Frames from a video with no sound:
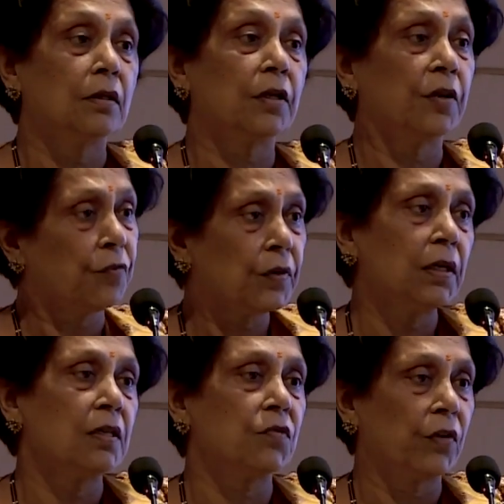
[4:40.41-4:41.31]
referral
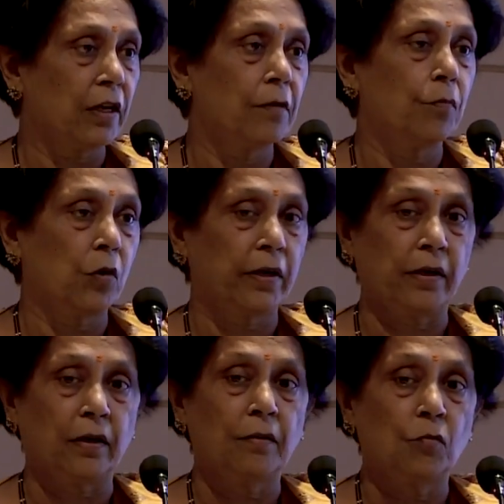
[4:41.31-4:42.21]
is very
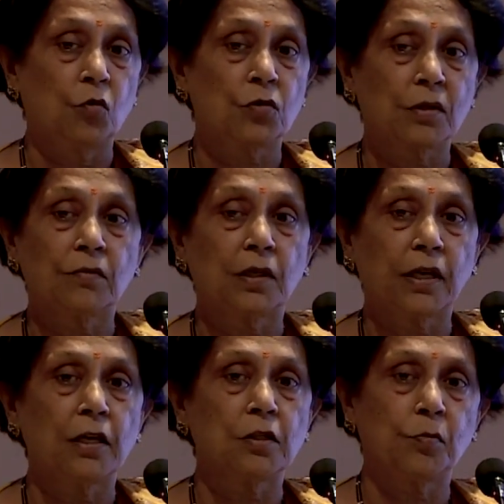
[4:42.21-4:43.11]
important. Most of the
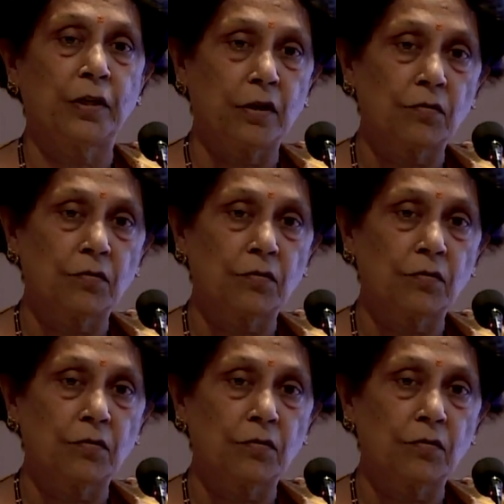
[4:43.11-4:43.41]
times, many of